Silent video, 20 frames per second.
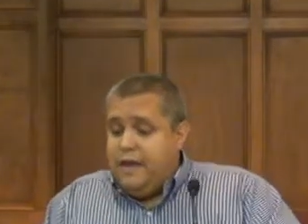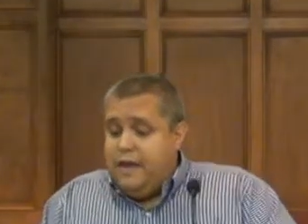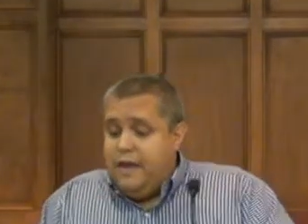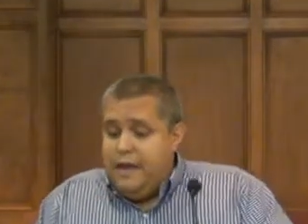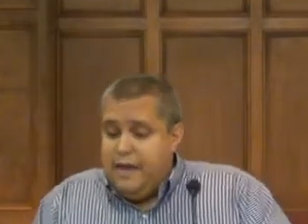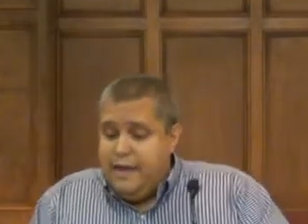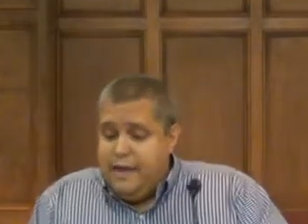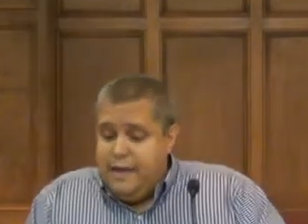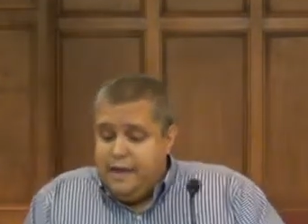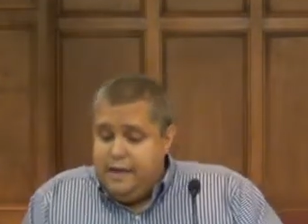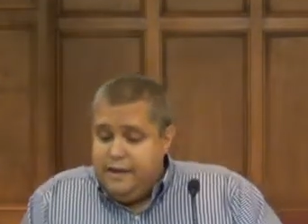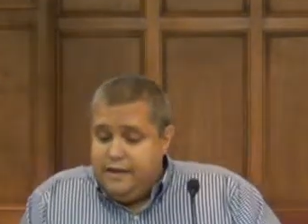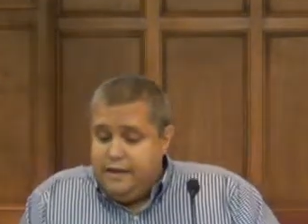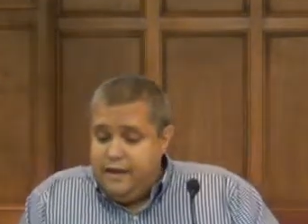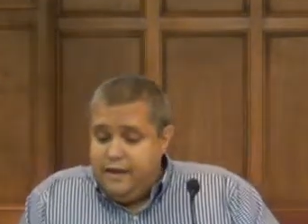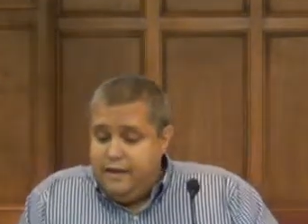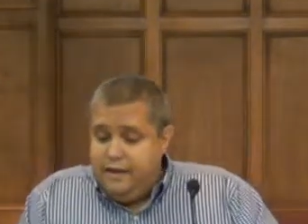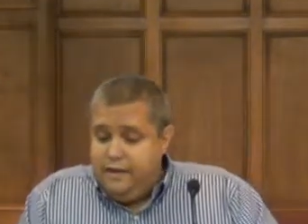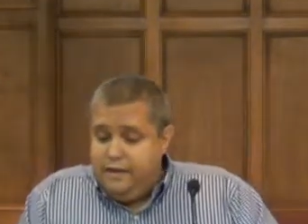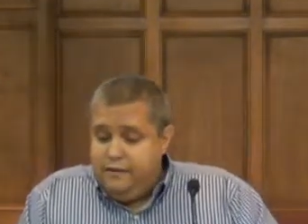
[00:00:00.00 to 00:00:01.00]
And
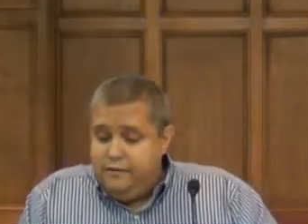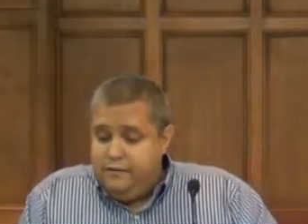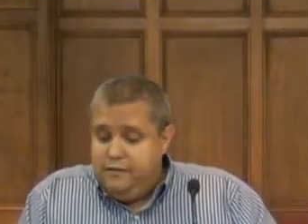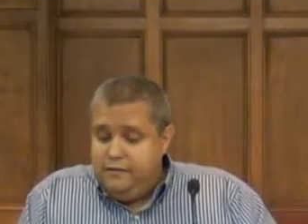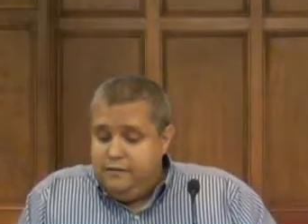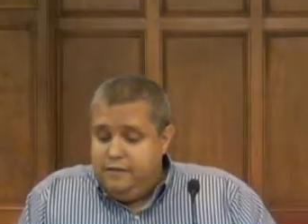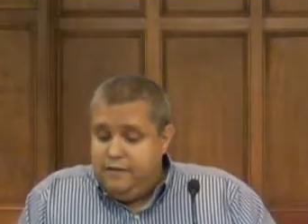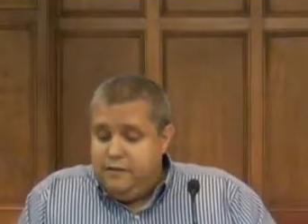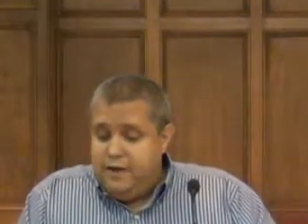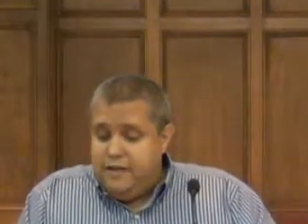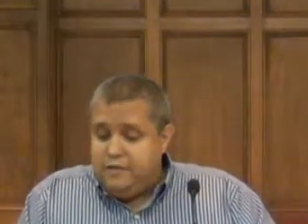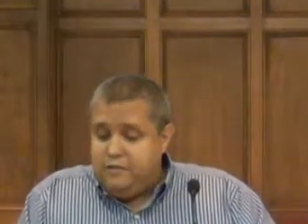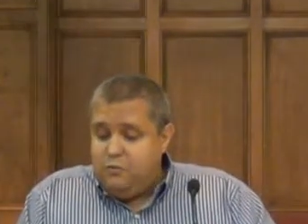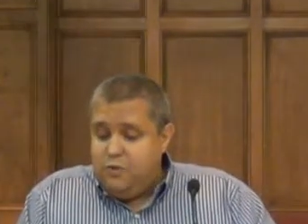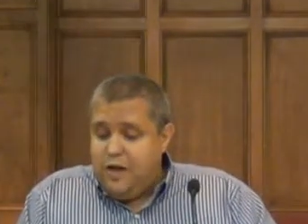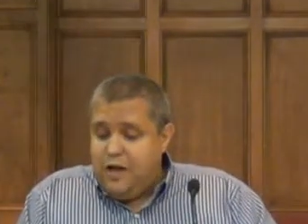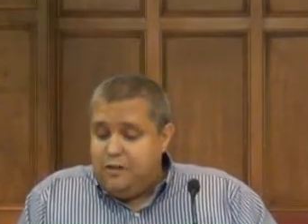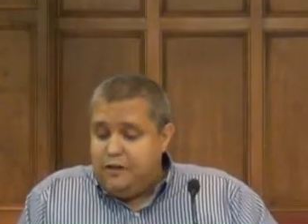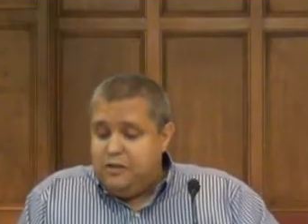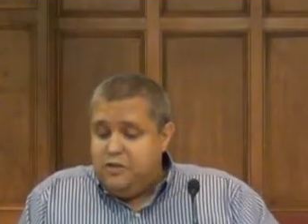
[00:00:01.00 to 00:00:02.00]
they're asking,
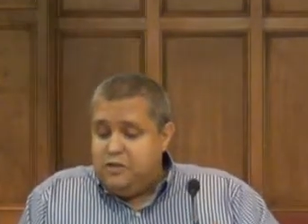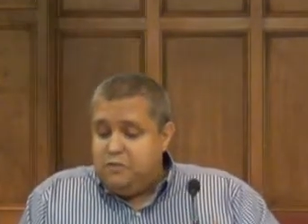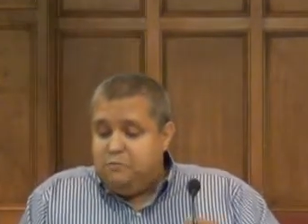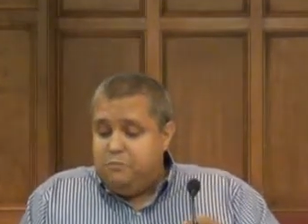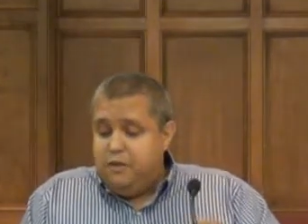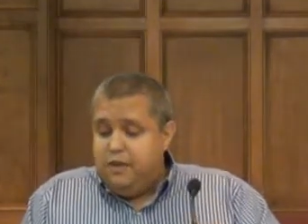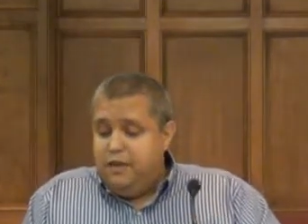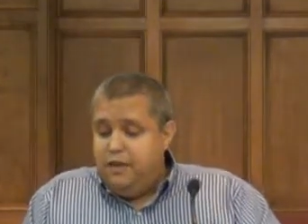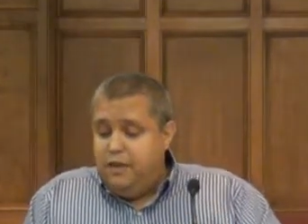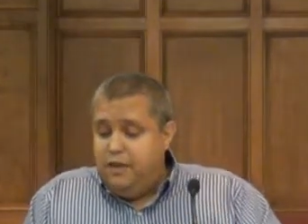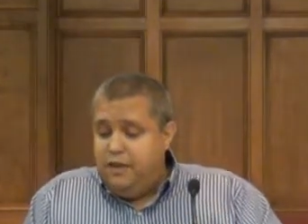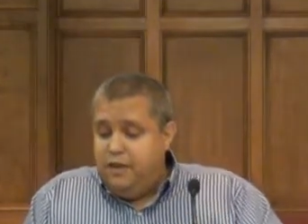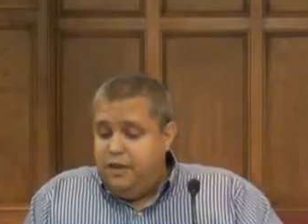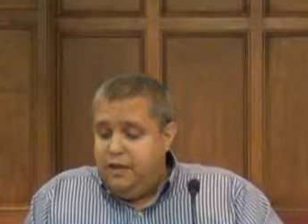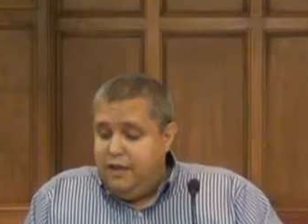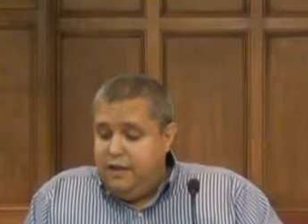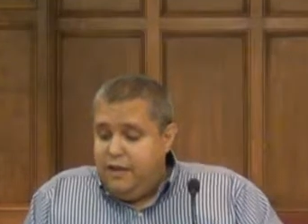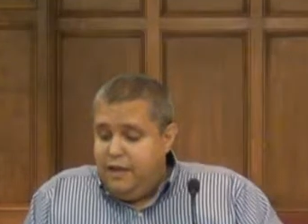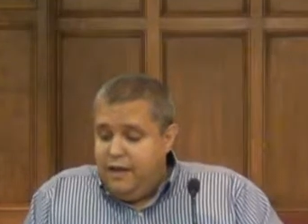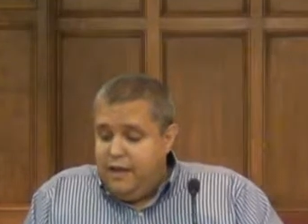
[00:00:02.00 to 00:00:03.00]
well, how can this be?
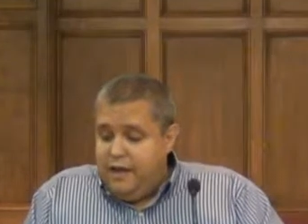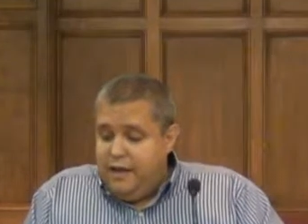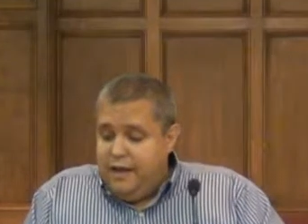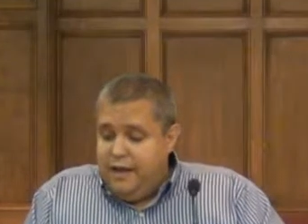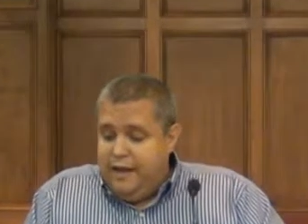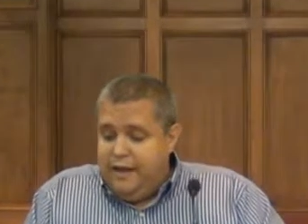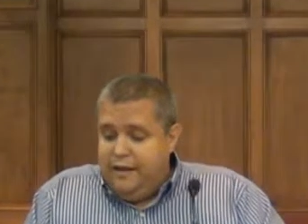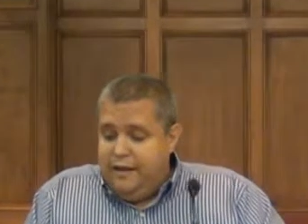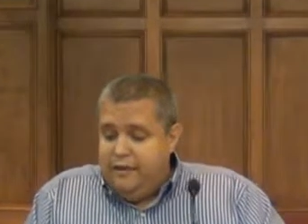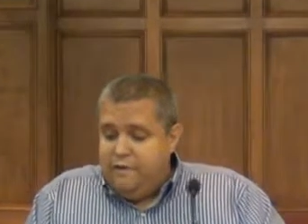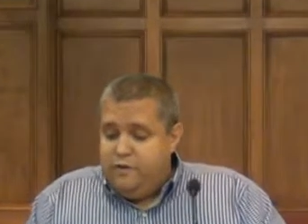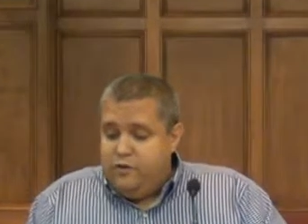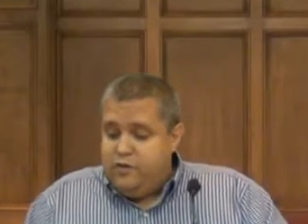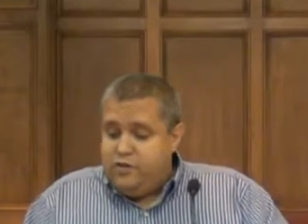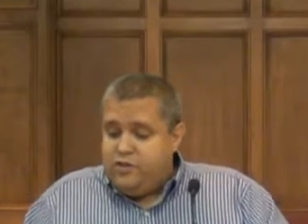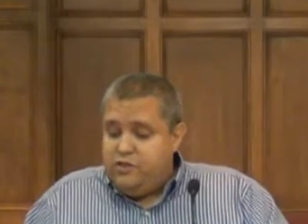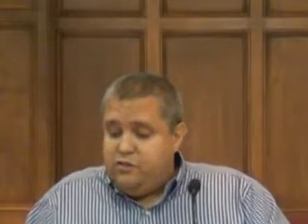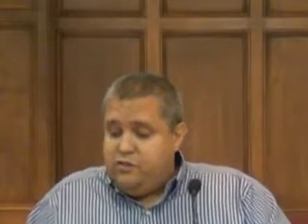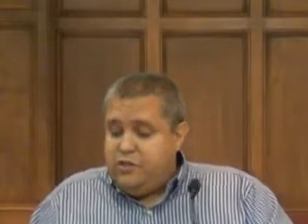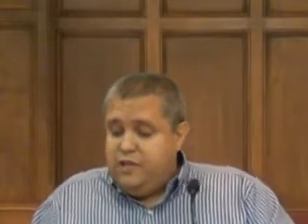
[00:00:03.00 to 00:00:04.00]
And in
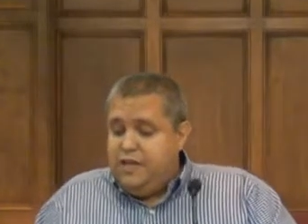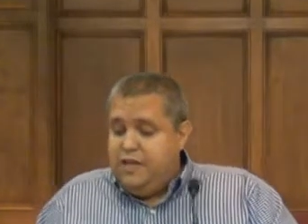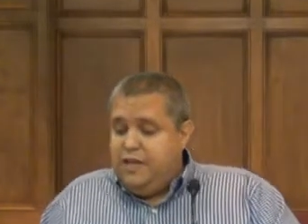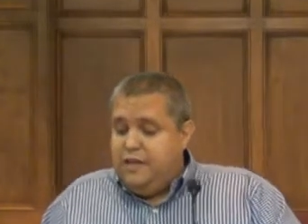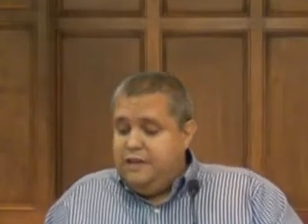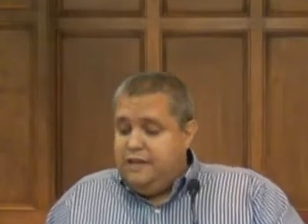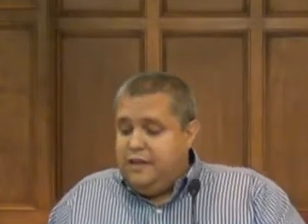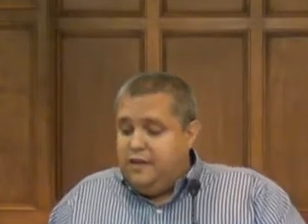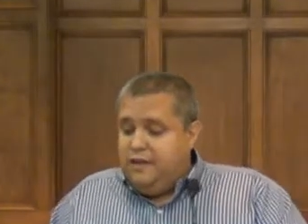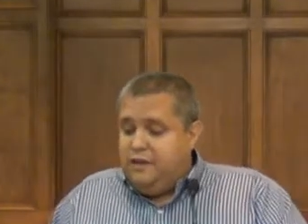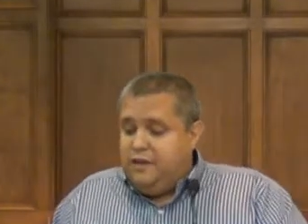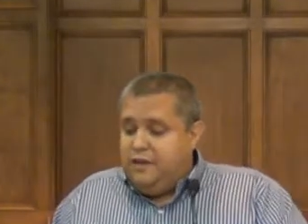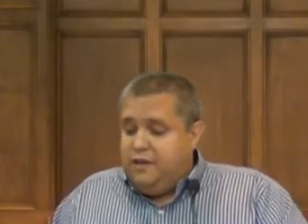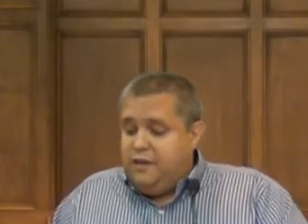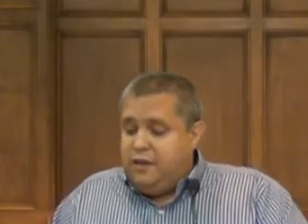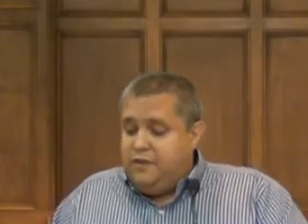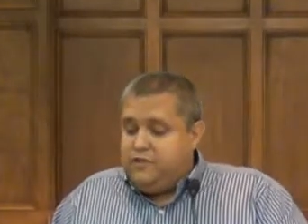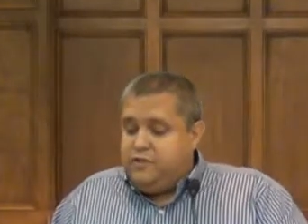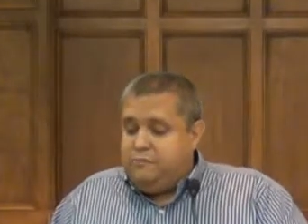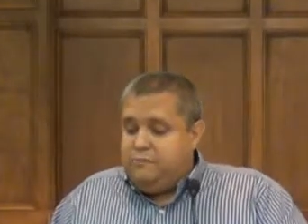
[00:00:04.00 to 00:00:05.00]
verse 13,
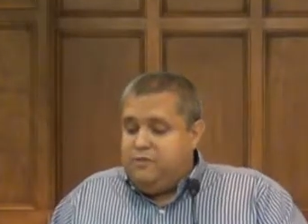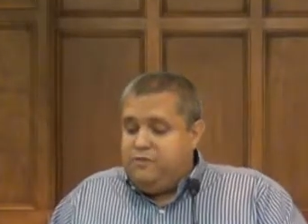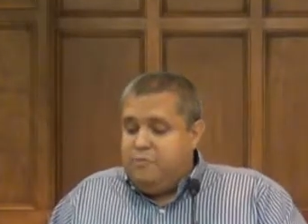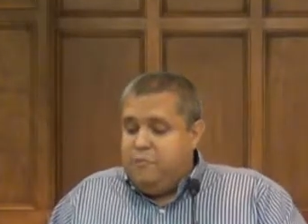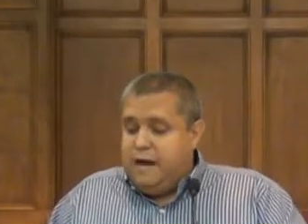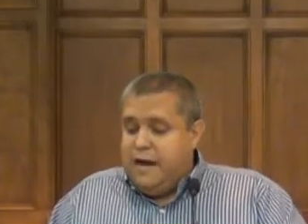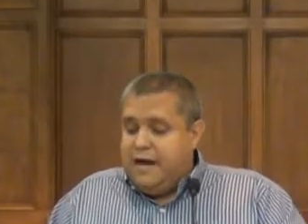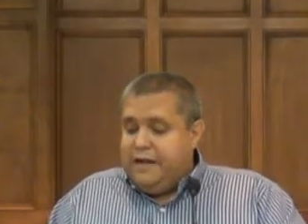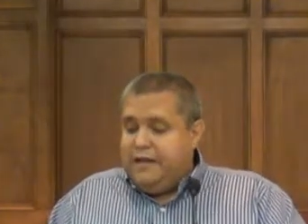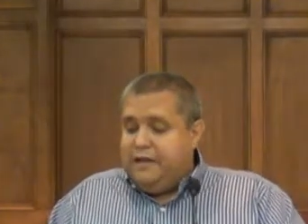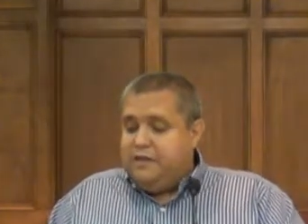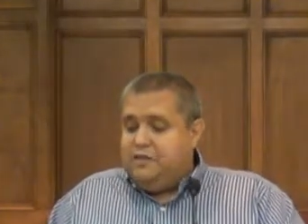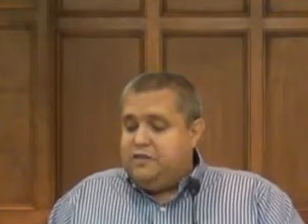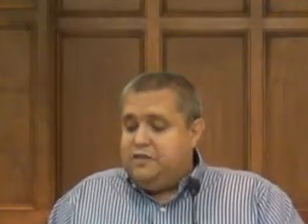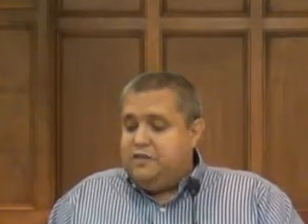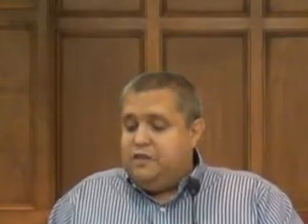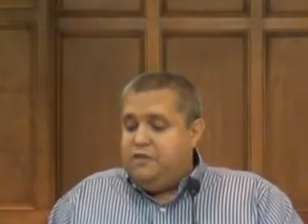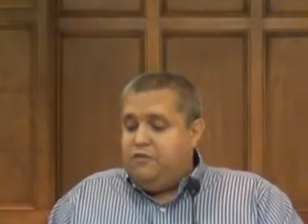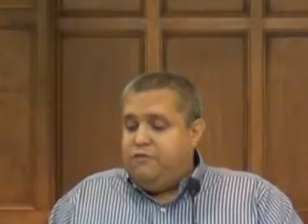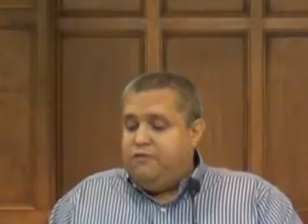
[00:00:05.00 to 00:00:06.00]
some of them mocking them,
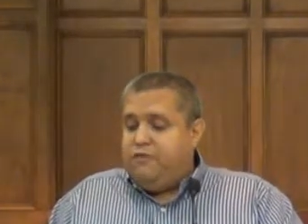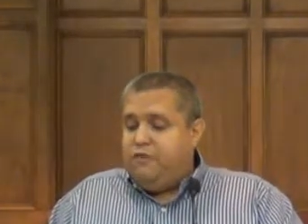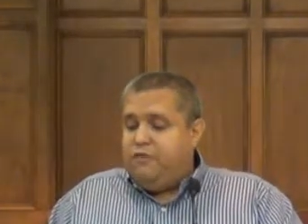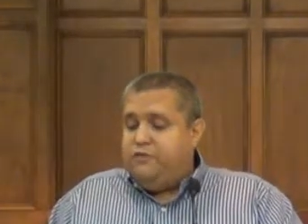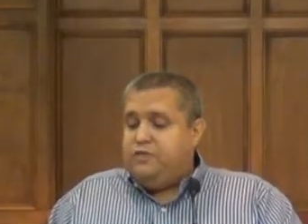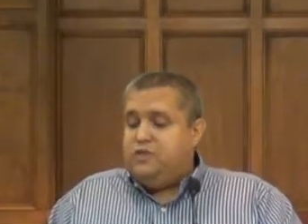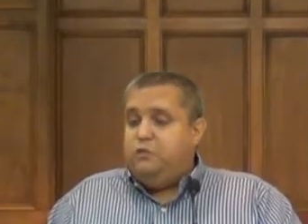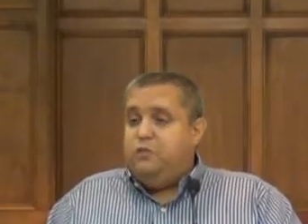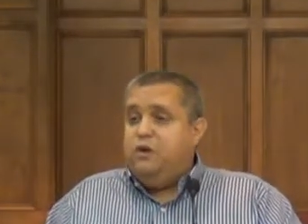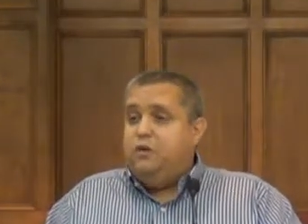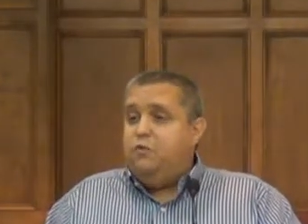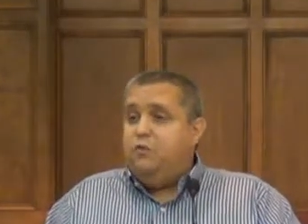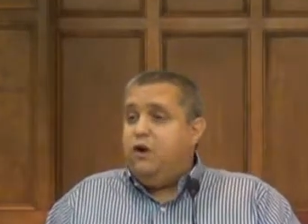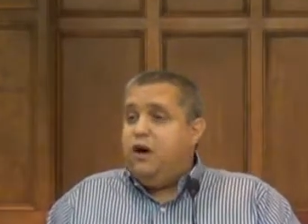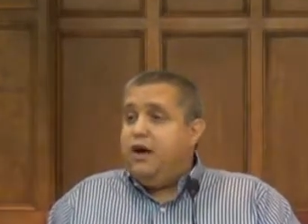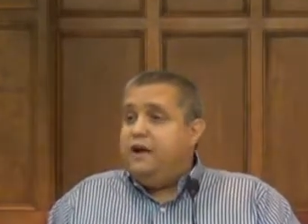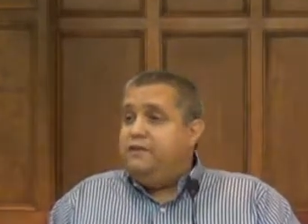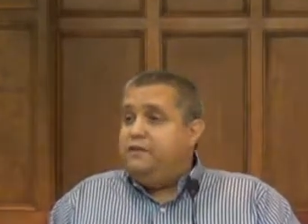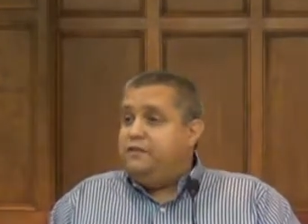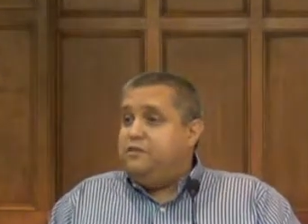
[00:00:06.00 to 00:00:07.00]
saying they're full of sweet
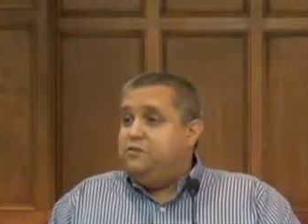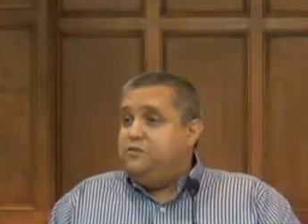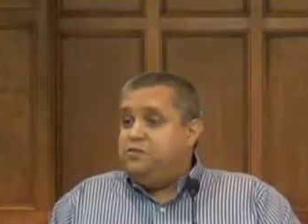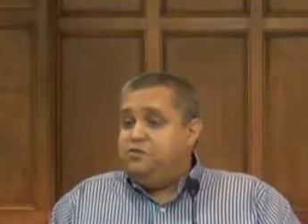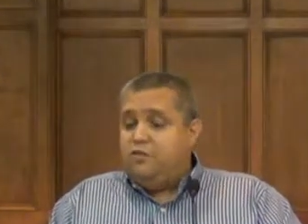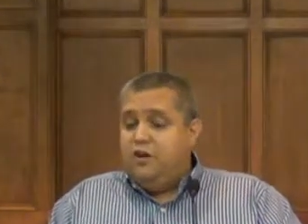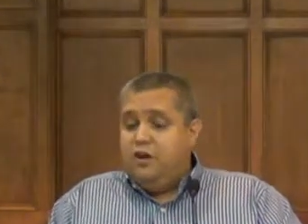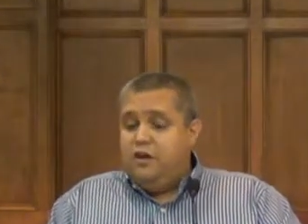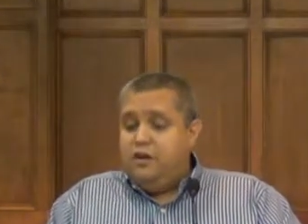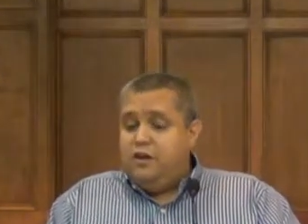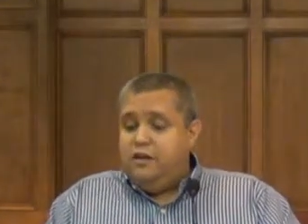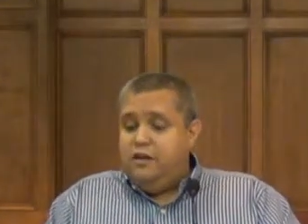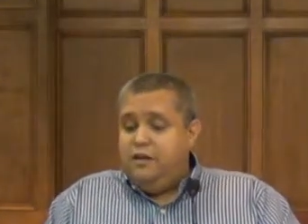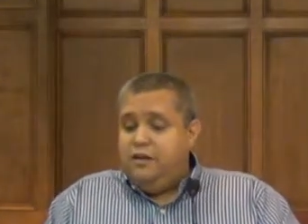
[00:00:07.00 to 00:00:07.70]
wine, that they're drunk.